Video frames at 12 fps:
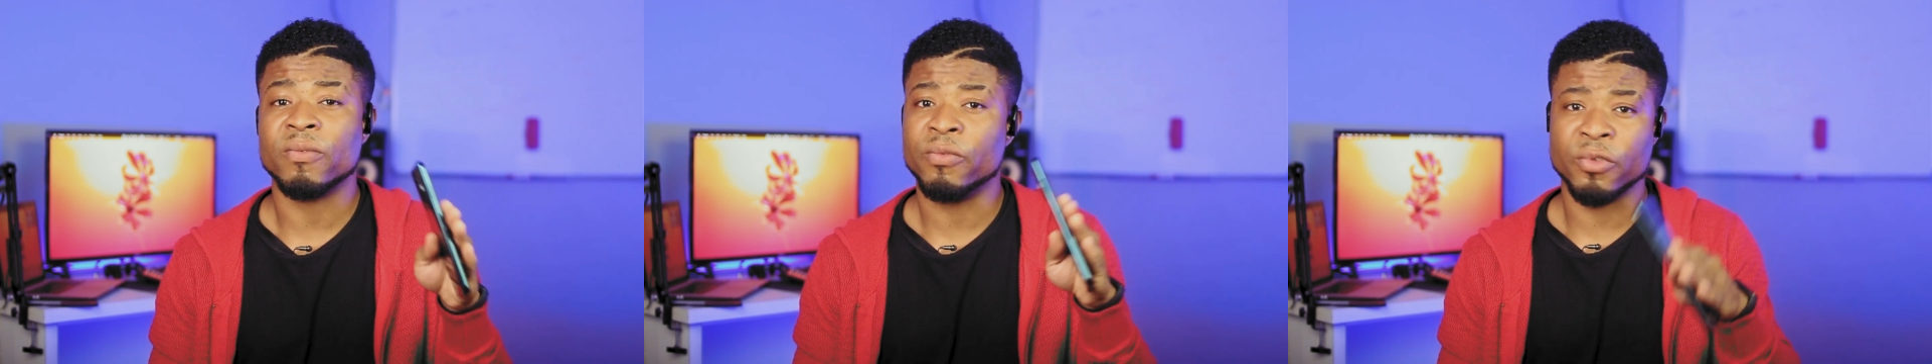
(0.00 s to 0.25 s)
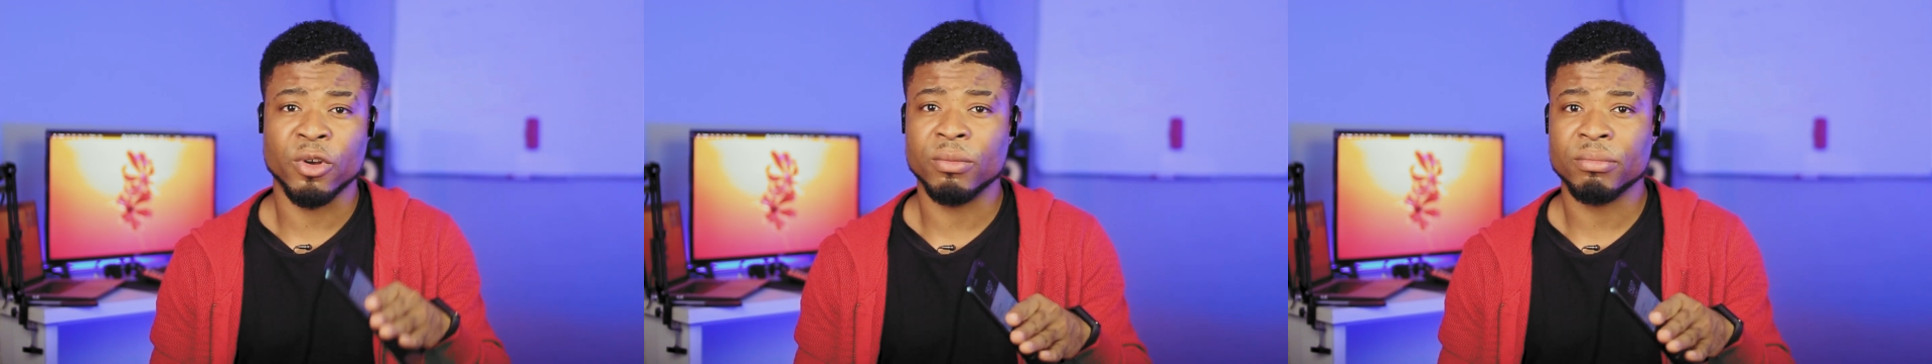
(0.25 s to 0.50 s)

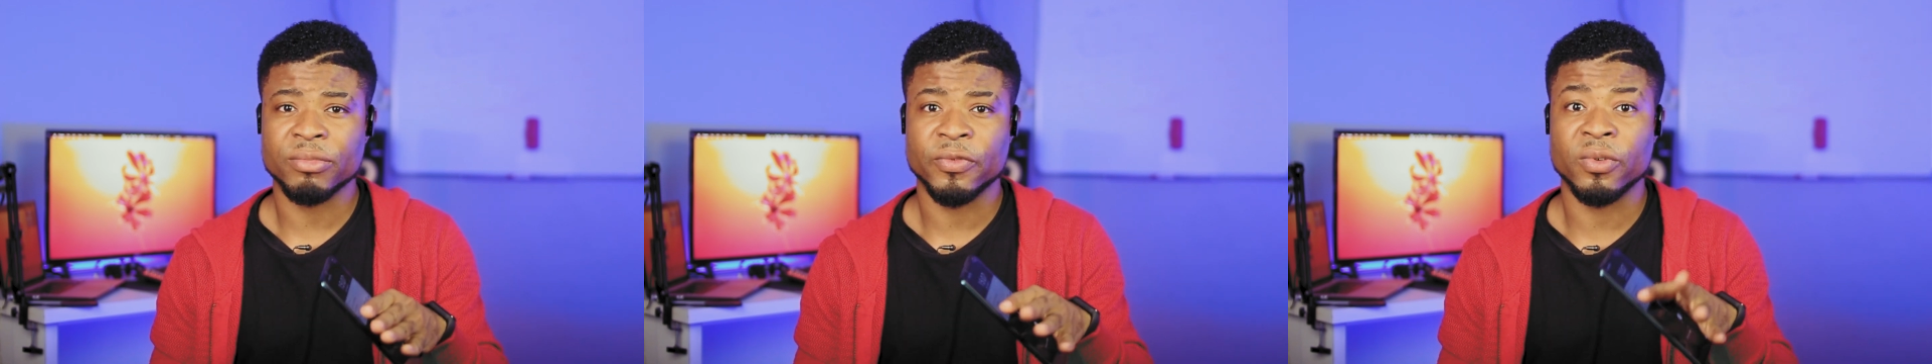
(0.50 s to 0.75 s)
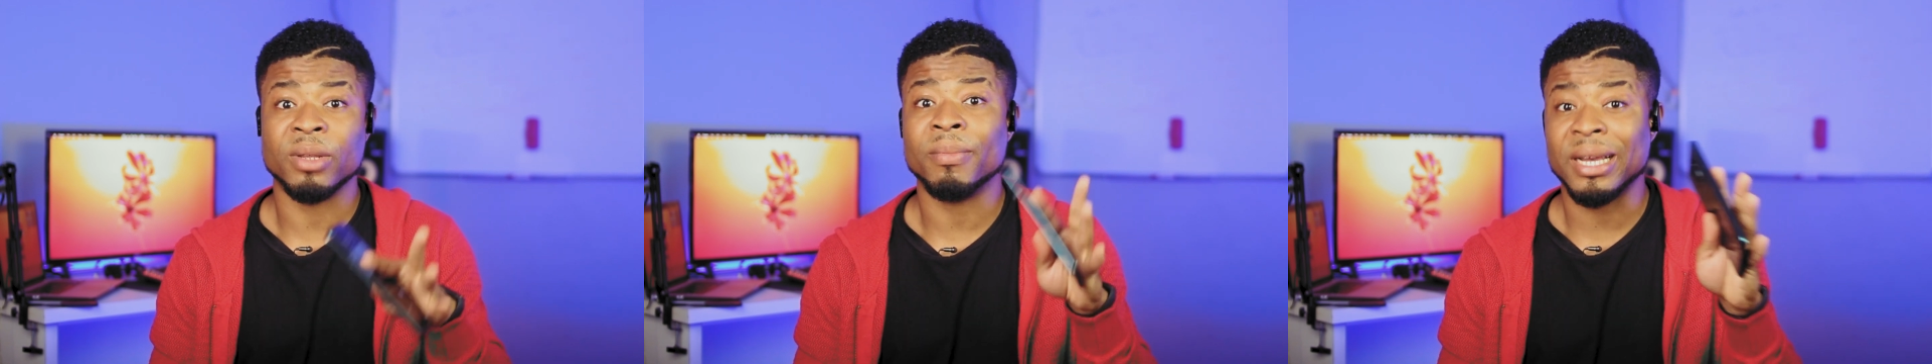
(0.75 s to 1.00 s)
ROM
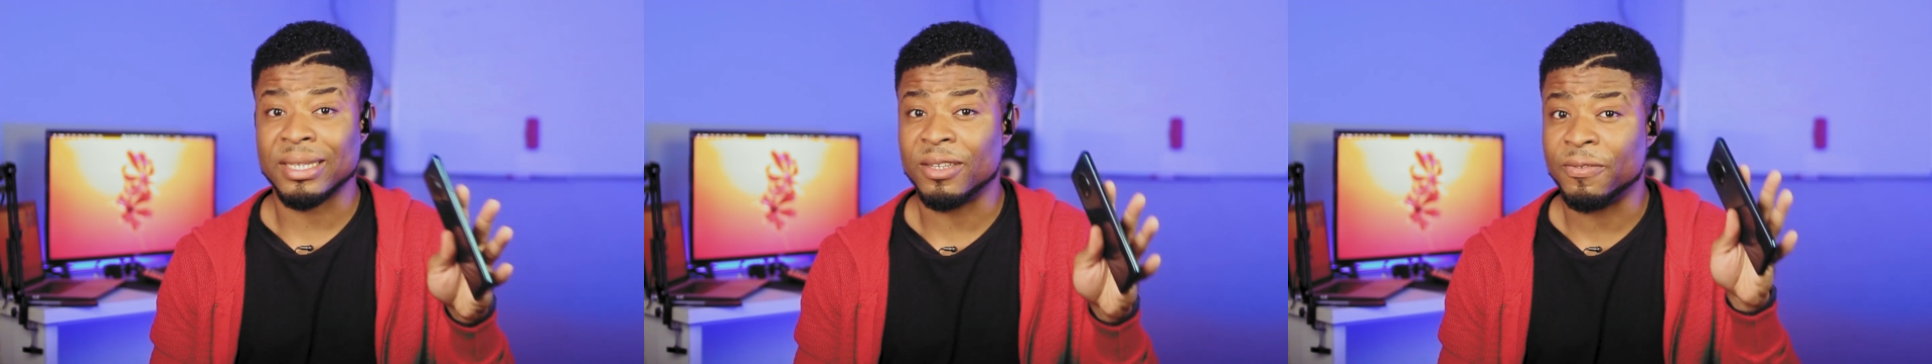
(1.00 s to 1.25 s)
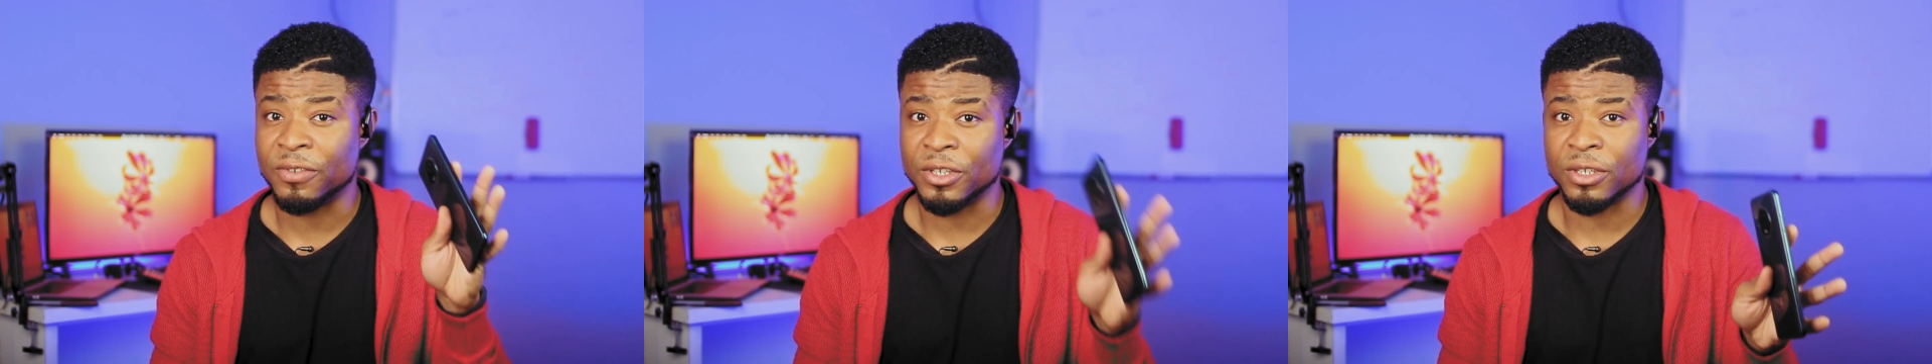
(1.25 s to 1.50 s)
for the maxed out
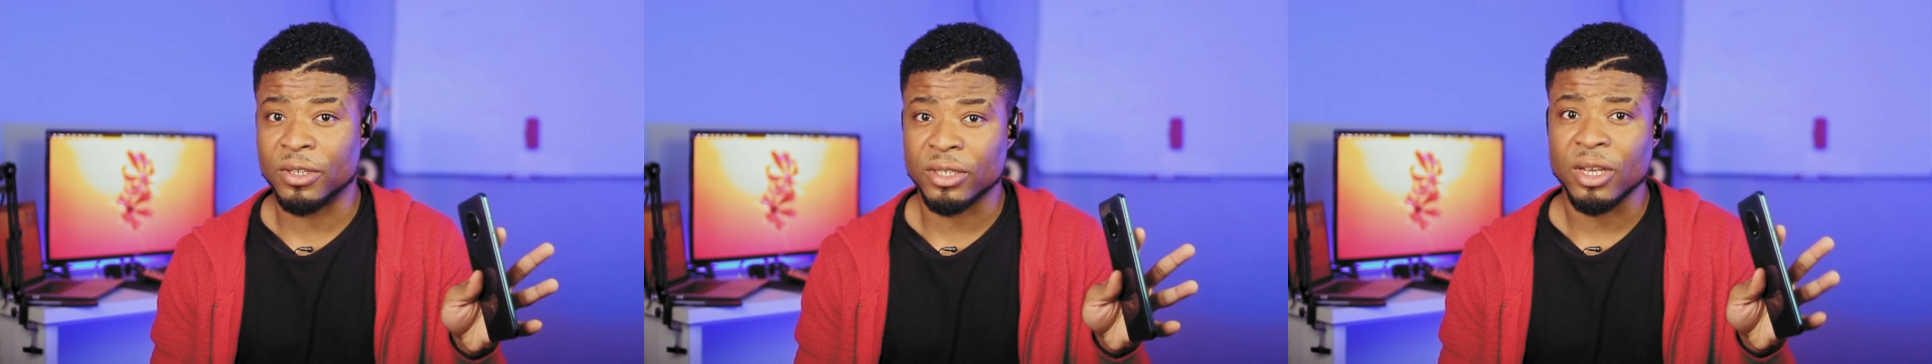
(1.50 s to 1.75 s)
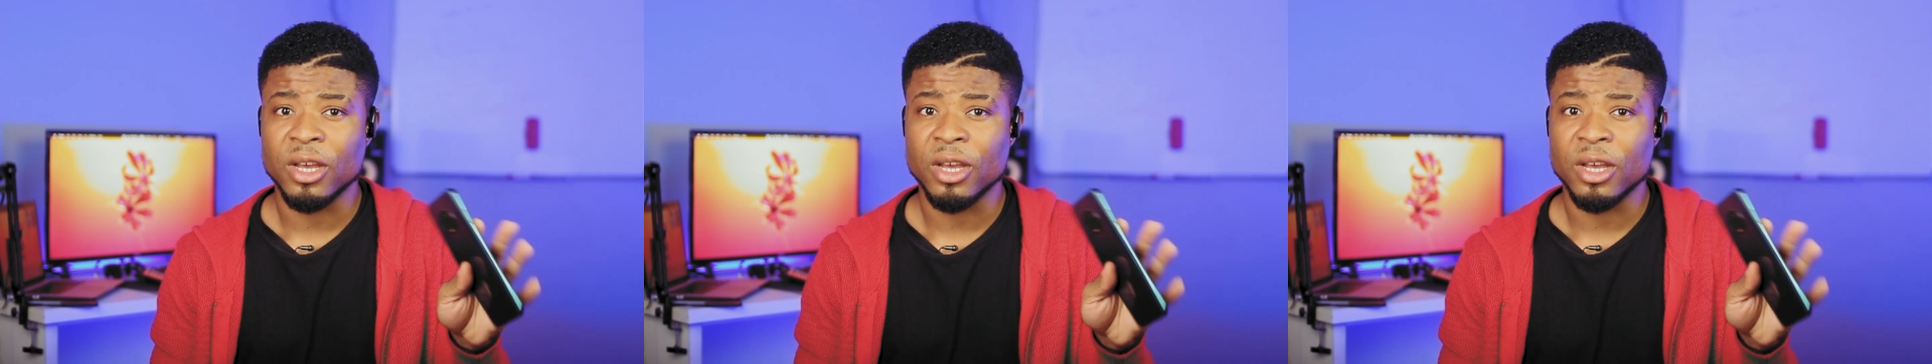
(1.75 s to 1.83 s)
versions.